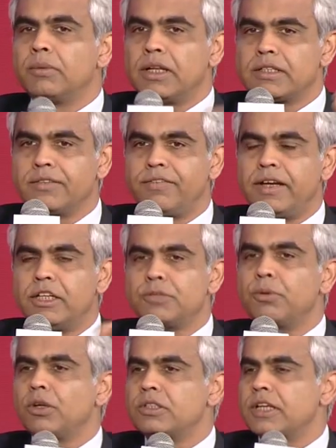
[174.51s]
But that's a very
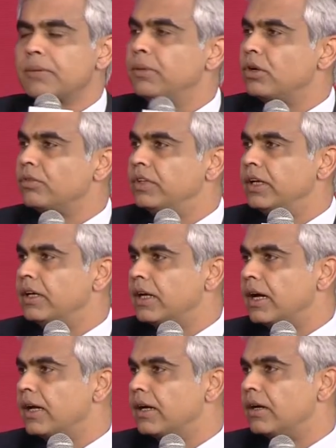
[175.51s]
small segment of the
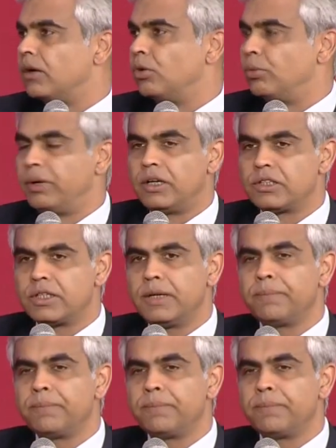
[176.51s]
entire home industry.